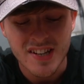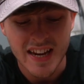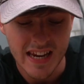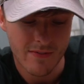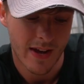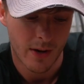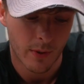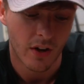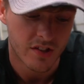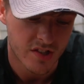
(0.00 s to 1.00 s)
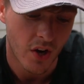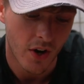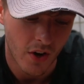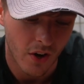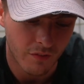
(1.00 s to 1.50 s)
TV. We are
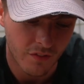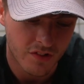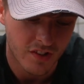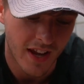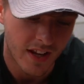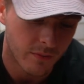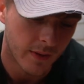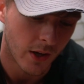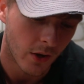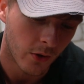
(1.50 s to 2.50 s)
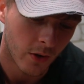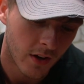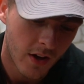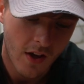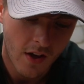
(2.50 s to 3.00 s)
starting off today's video
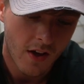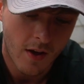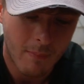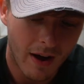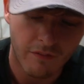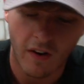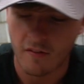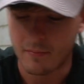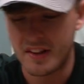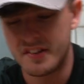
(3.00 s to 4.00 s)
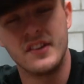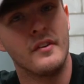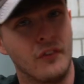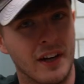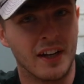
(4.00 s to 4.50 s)
about five minutes into
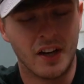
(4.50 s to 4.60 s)
frigging